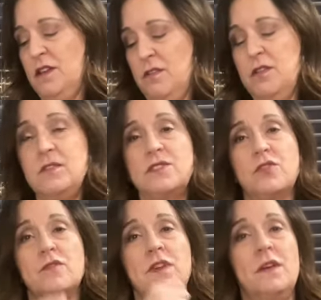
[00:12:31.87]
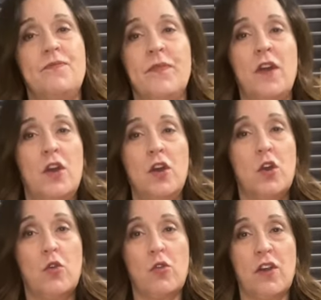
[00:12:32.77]
you know, you can certainly
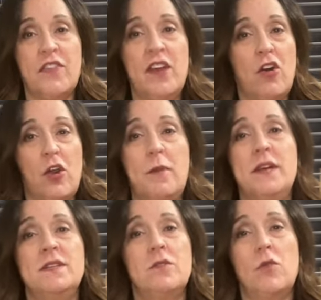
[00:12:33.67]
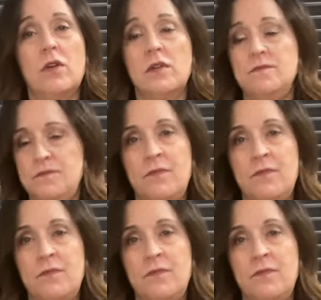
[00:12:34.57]
crookedy arm it, or,